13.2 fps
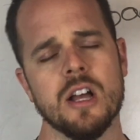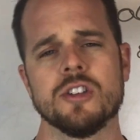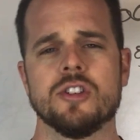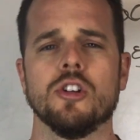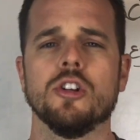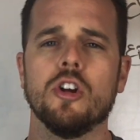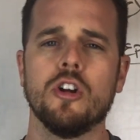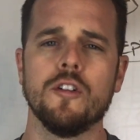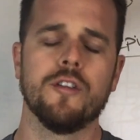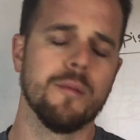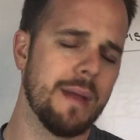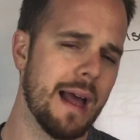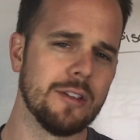So learn
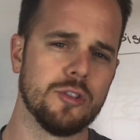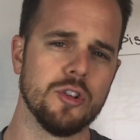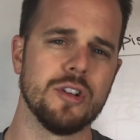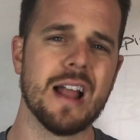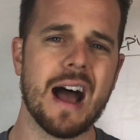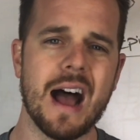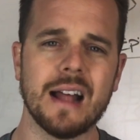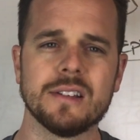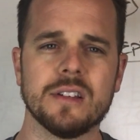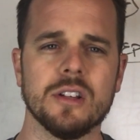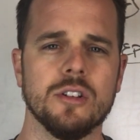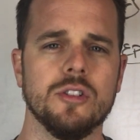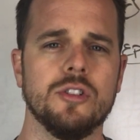from that. Do not
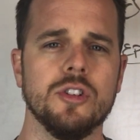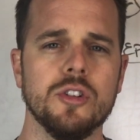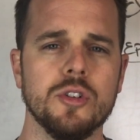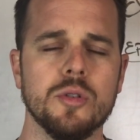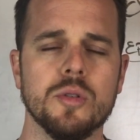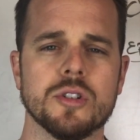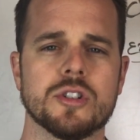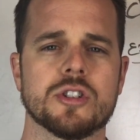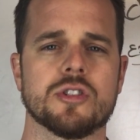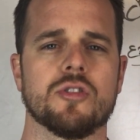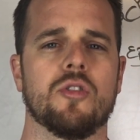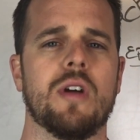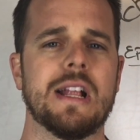do
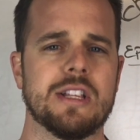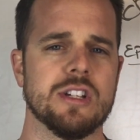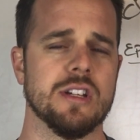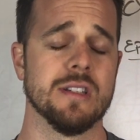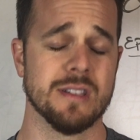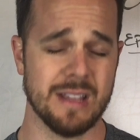stretches.